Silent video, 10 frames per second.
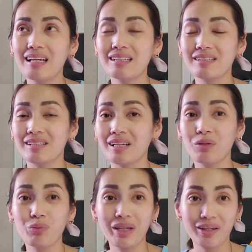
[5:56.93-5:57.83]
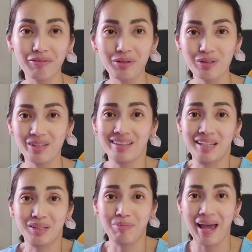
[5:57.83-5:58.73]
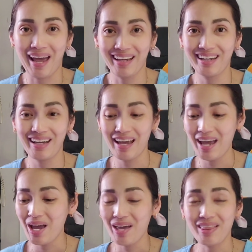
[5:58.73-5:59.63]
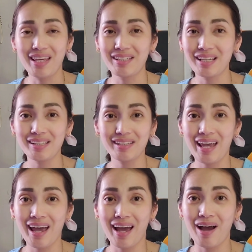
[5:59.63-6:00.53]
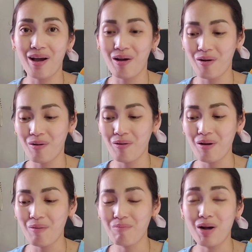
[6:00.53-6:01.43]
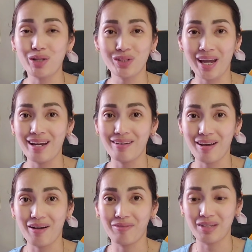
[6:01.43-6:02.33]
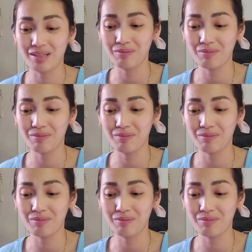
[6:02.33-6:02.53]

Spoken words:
second week of using this bag. This is how much I love this